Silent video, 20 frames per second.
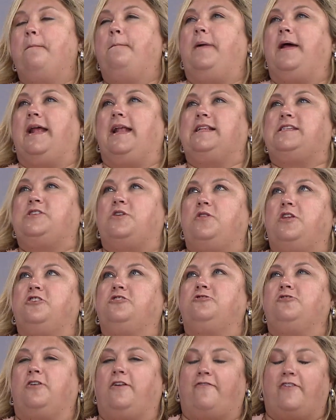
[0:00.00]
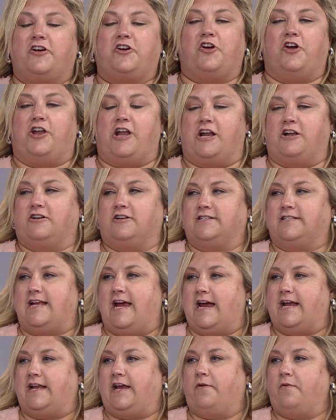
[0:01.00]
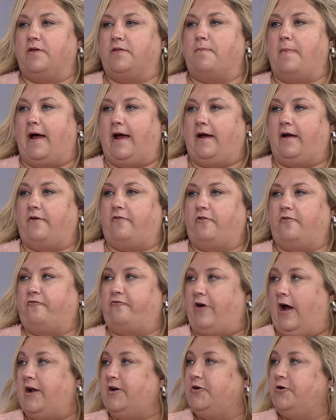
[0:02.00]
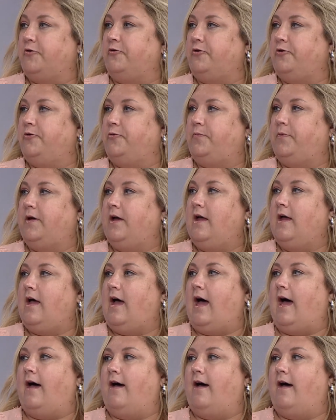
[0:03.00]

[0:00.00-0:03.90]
But so there's sort of a good understanding with my friend group. Mm-hmm.